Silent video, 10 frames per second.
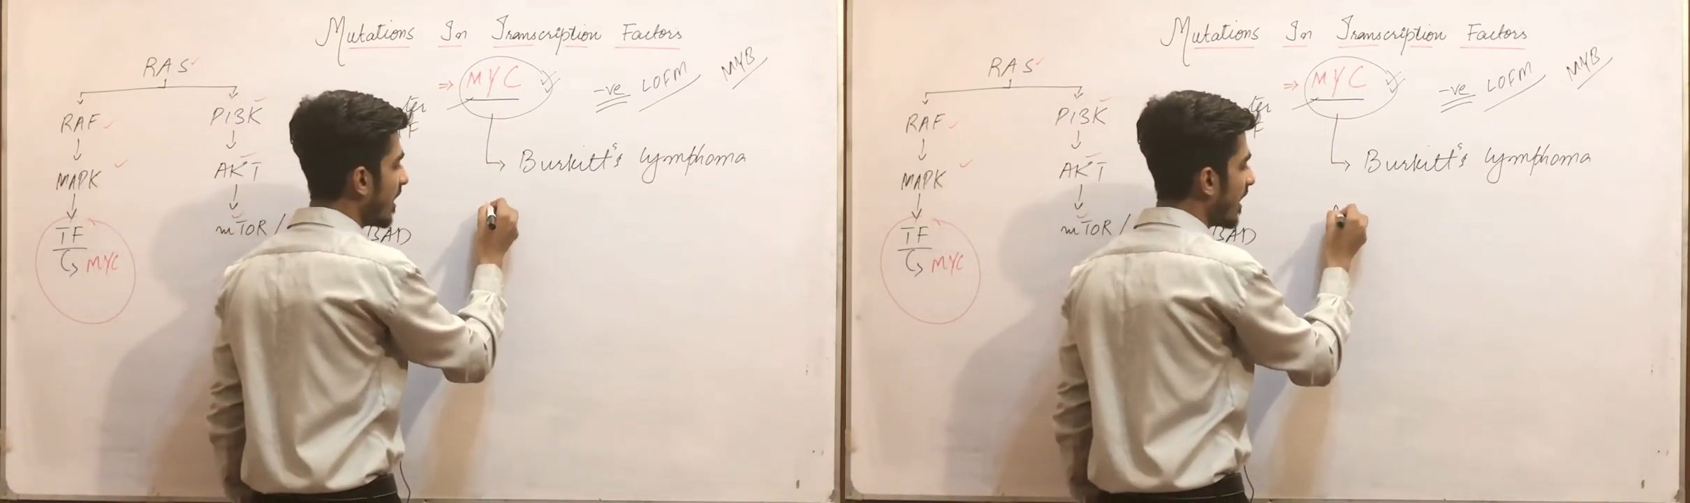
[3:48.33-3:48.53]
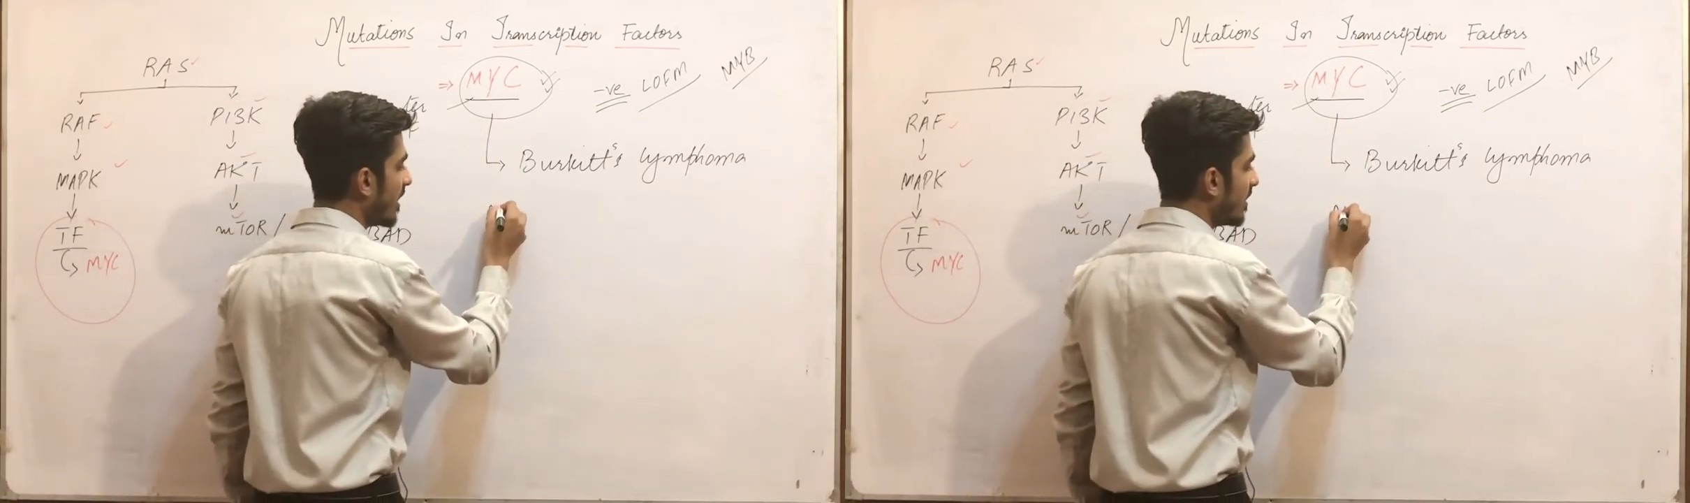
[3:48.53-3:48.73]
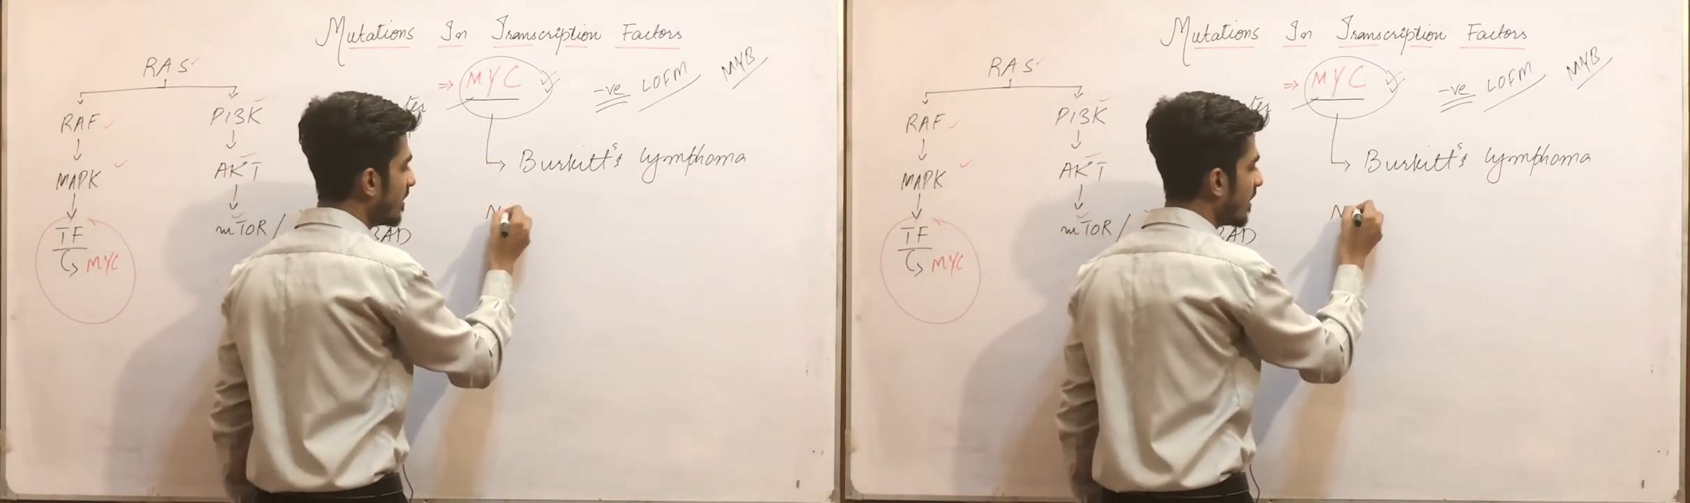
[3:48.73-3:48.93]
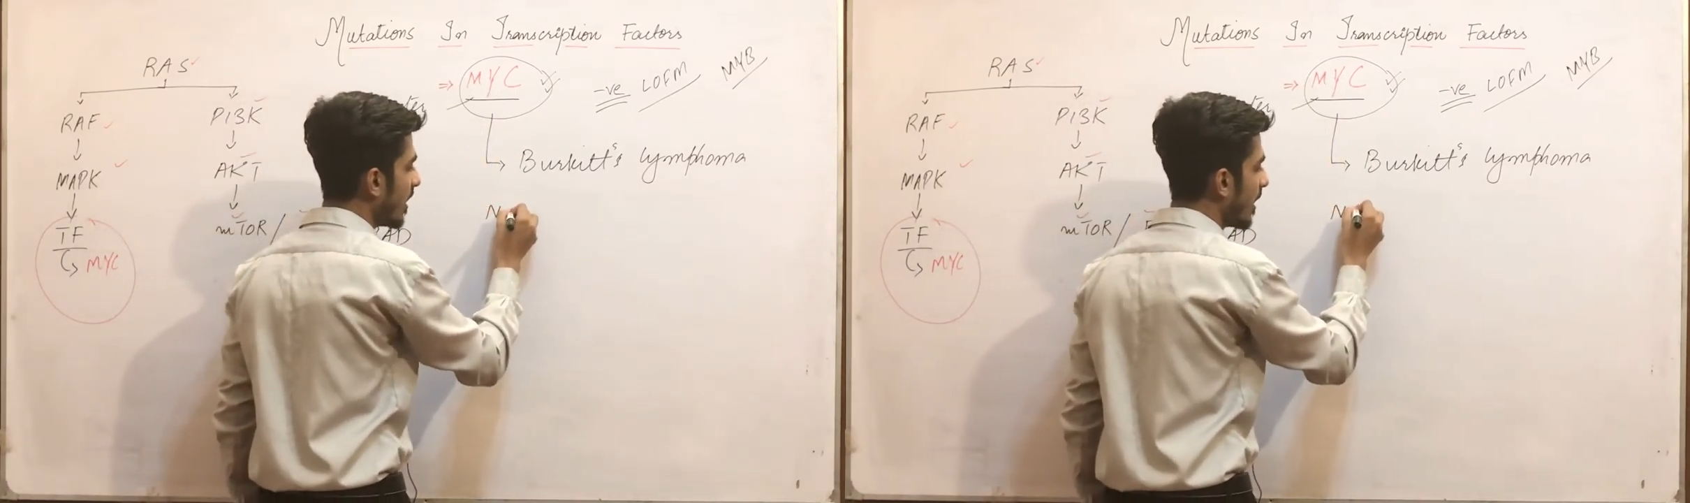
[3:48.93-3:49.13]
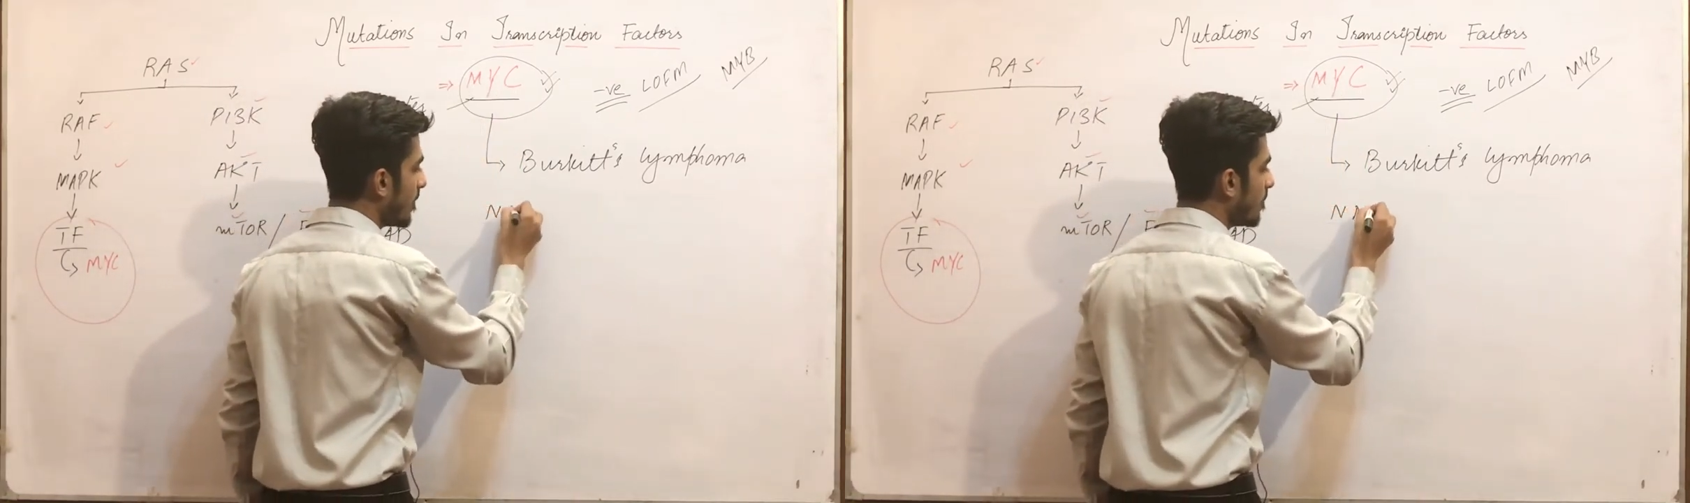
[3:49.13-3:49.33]

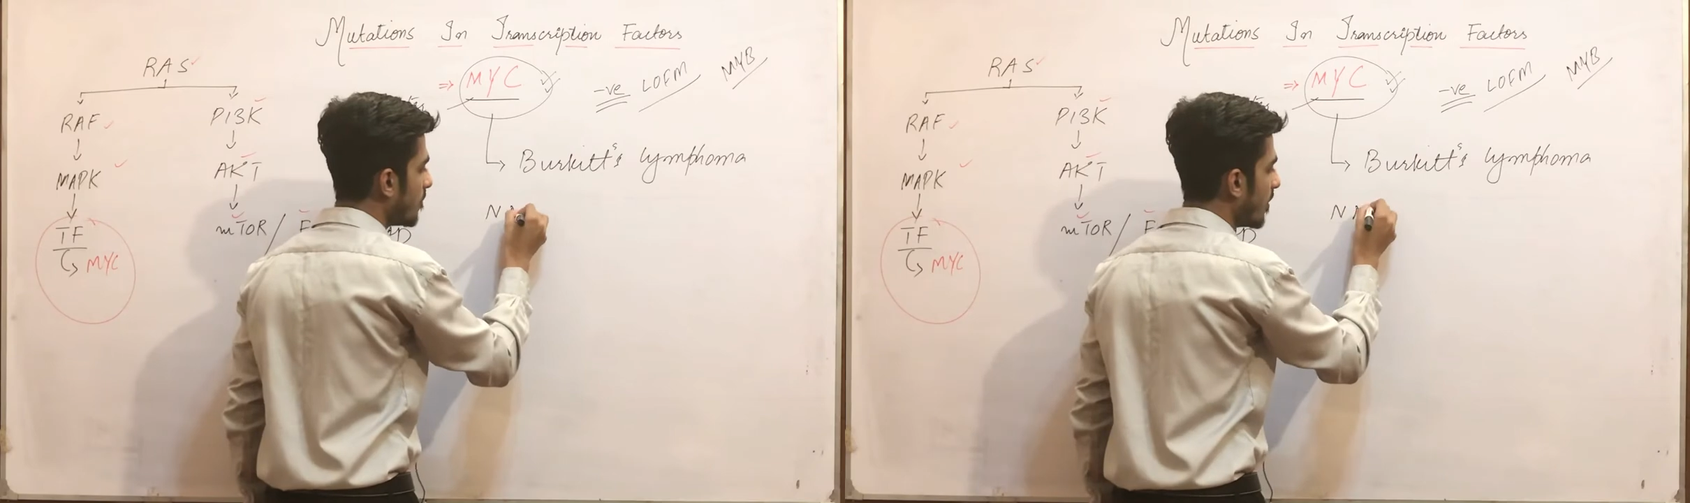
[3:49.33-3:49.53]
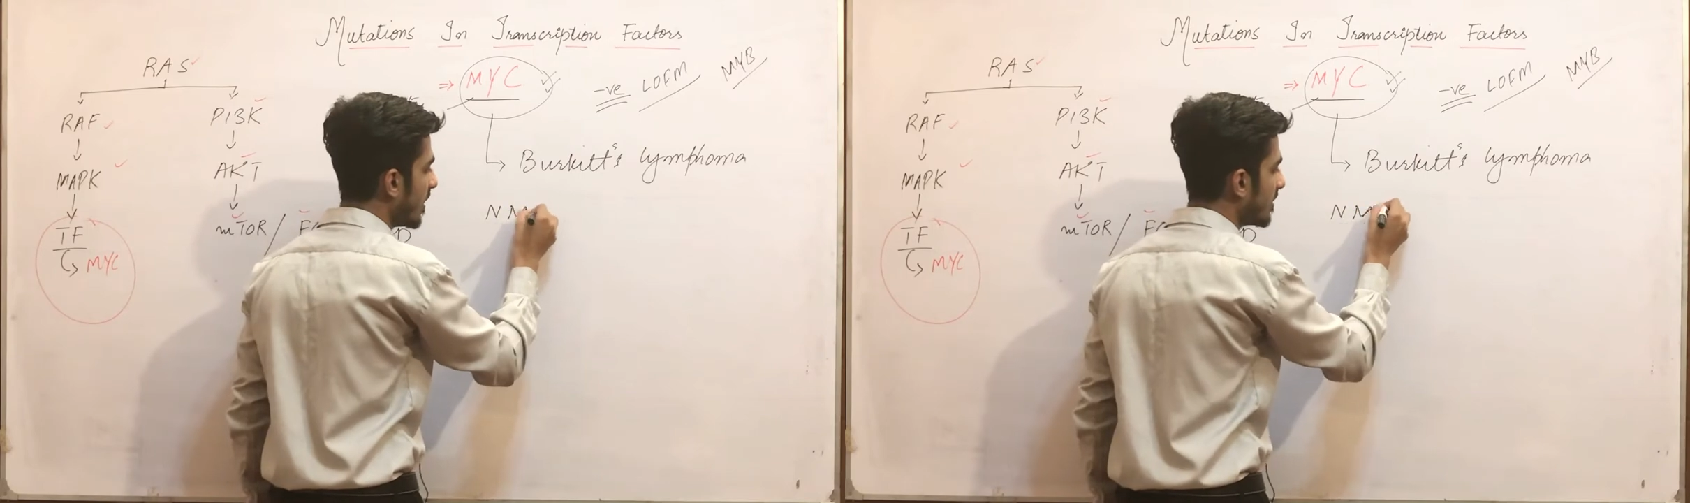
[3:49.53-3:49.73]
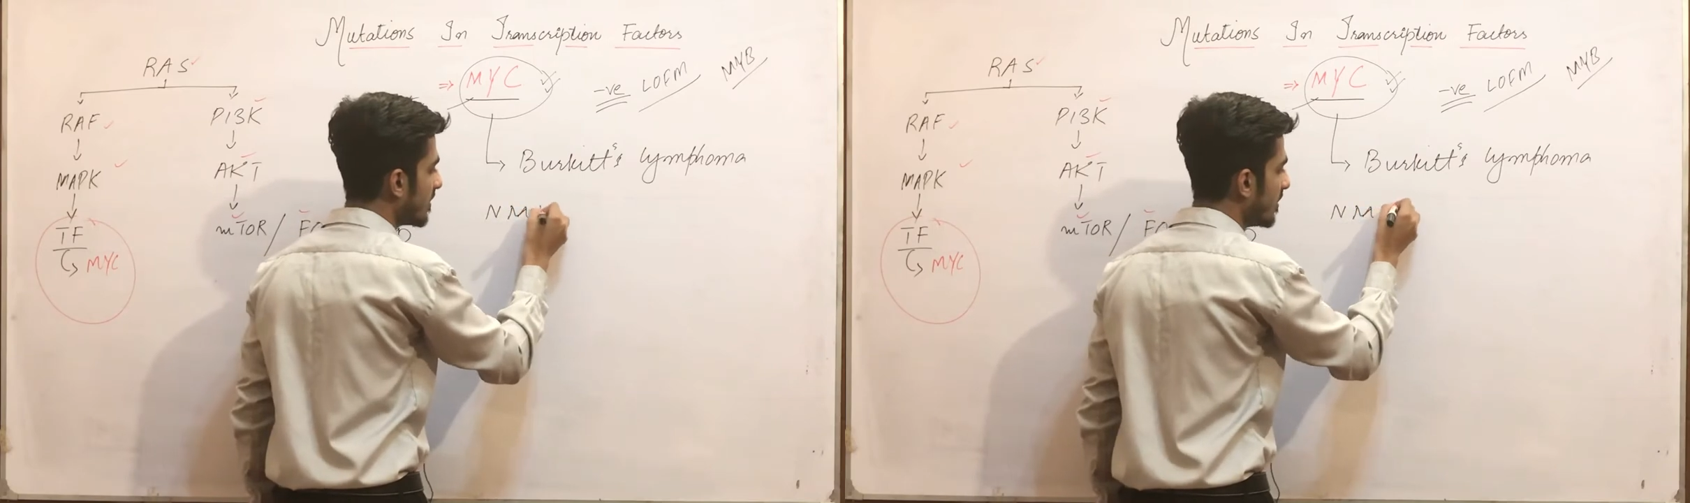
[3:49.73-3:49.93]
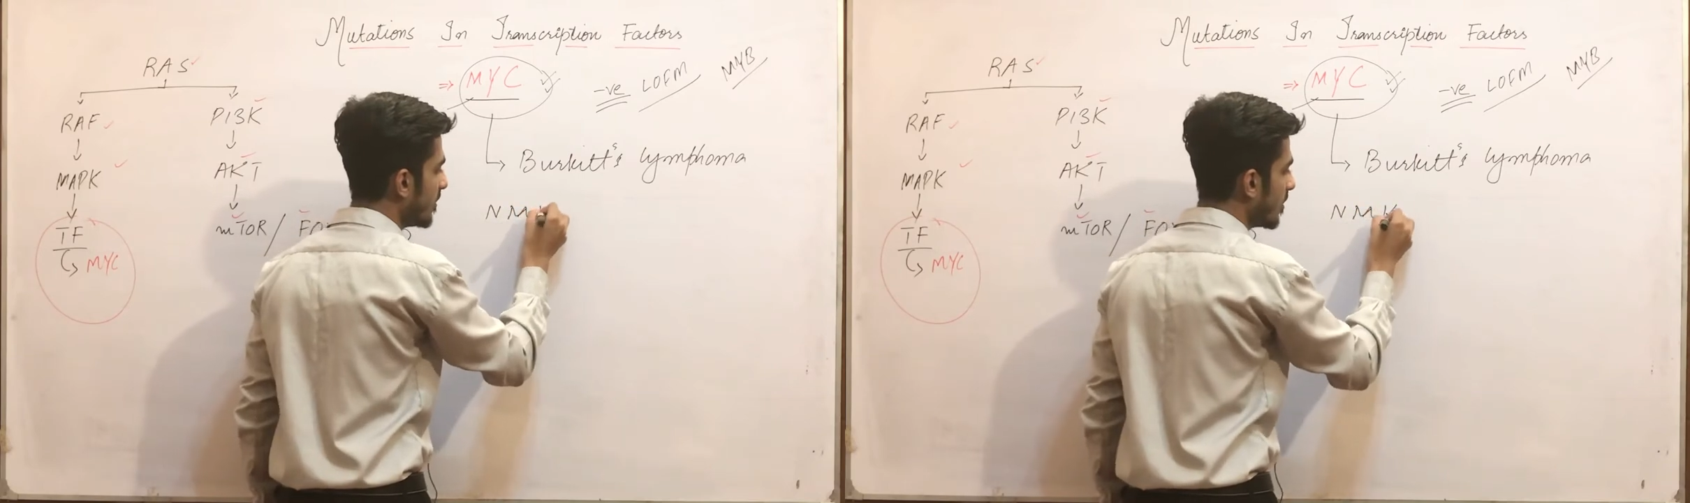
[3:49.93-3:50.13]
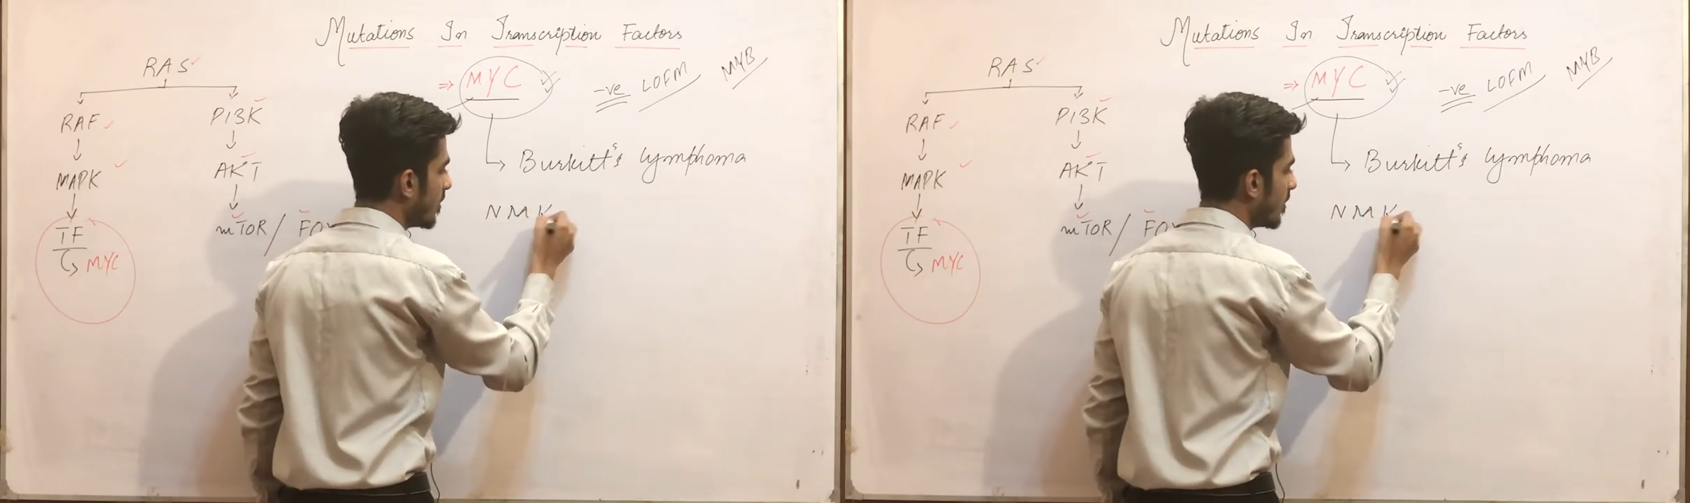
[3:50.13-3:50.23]
NMYC,